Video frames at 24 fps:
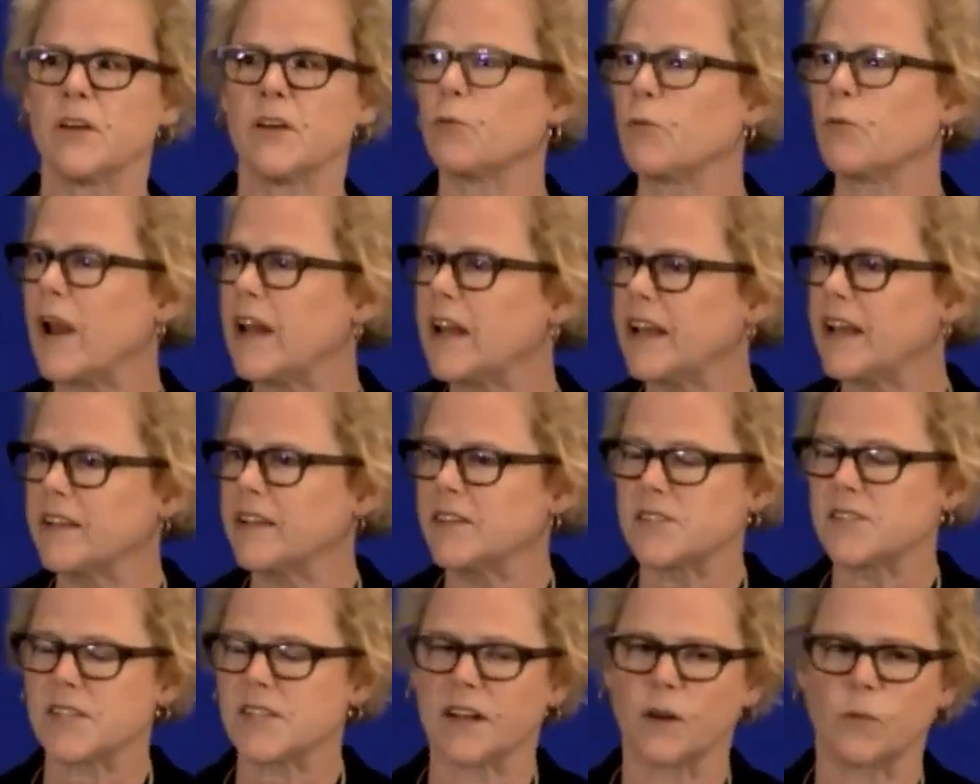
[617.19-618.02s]
So
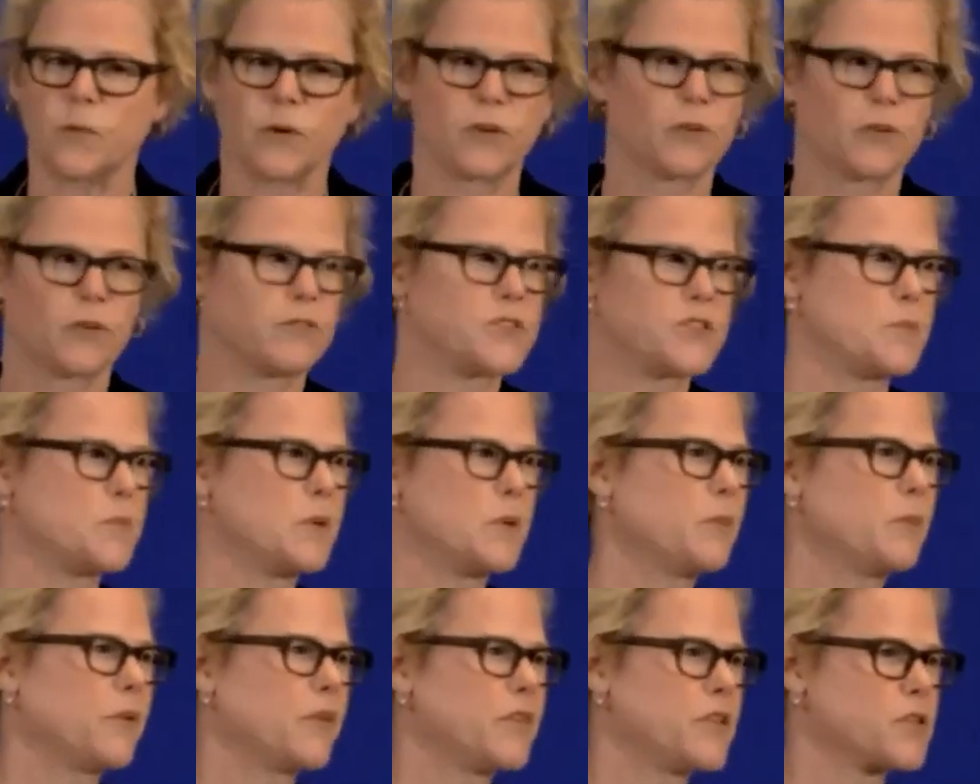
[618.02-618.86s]
Readings, and I wonder if
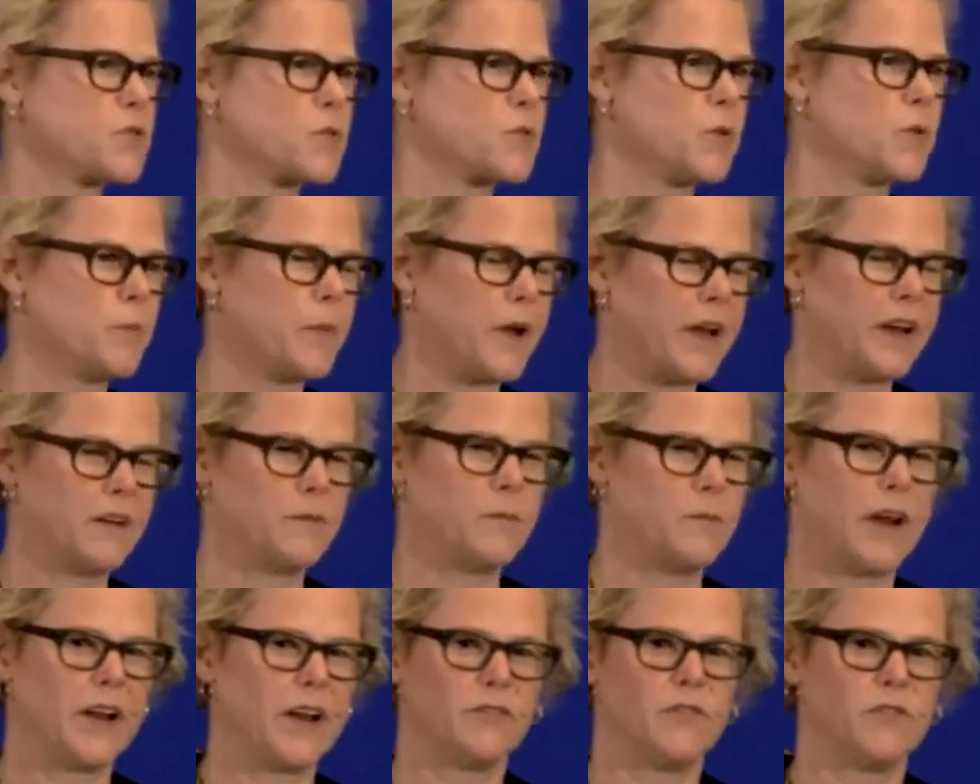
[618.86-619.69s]
some people in this room
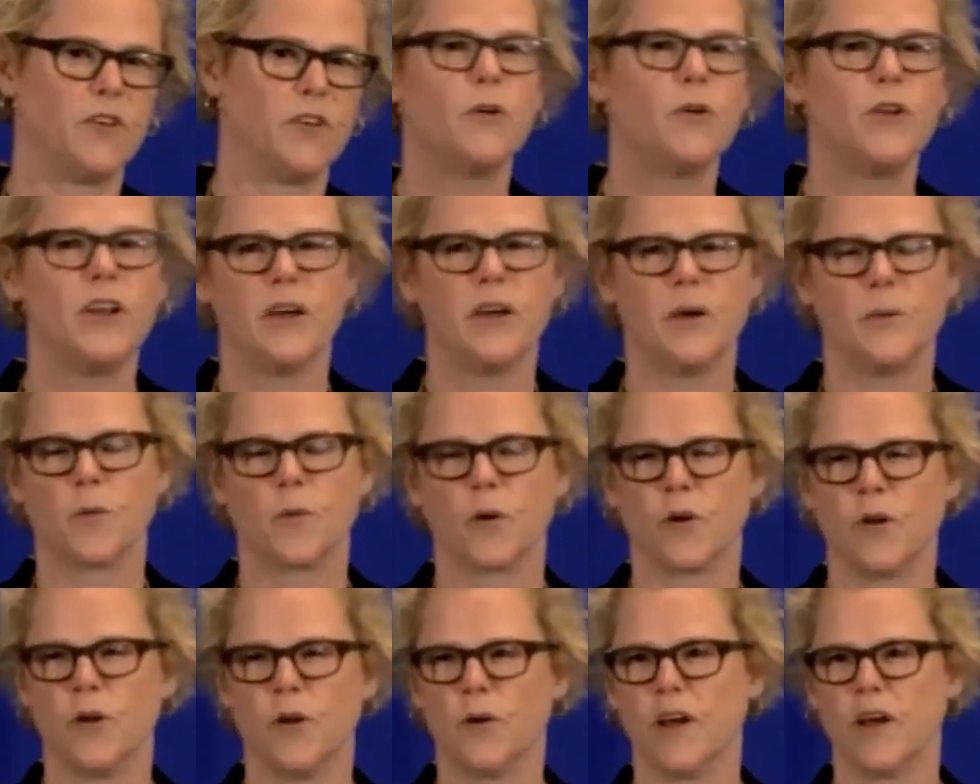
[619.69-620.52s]
might might have known
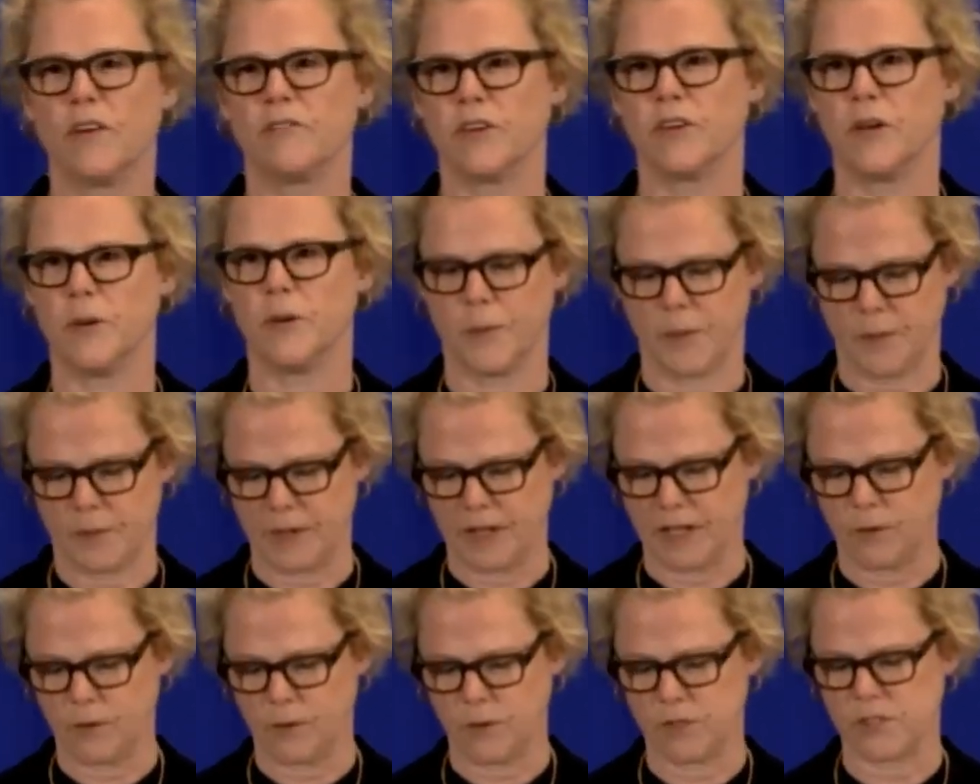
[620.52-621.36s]
him or known of him.
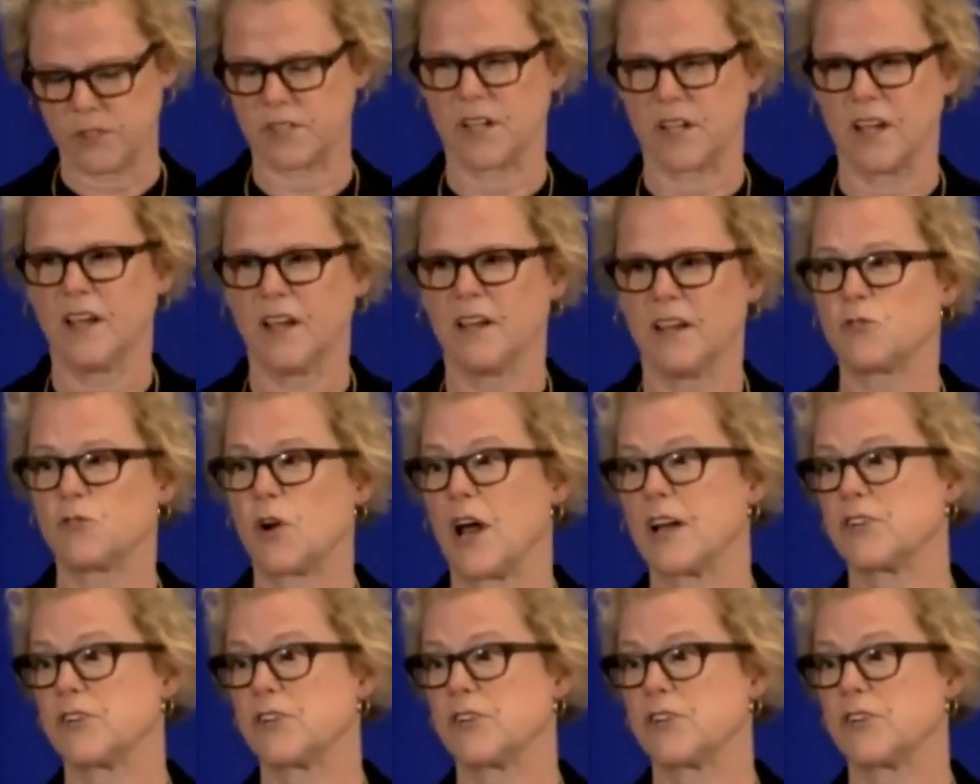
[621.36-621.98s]
I mean, he was